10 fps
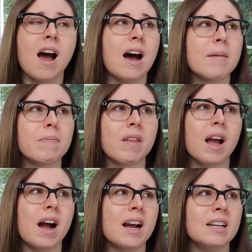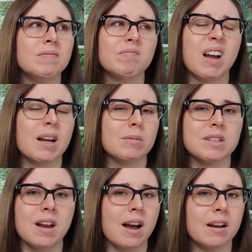Um, I, I
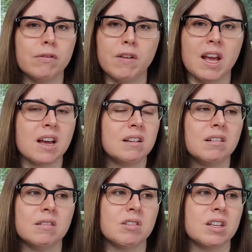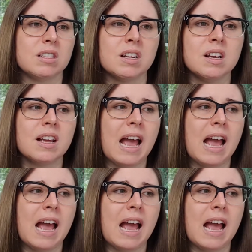was not a fan of just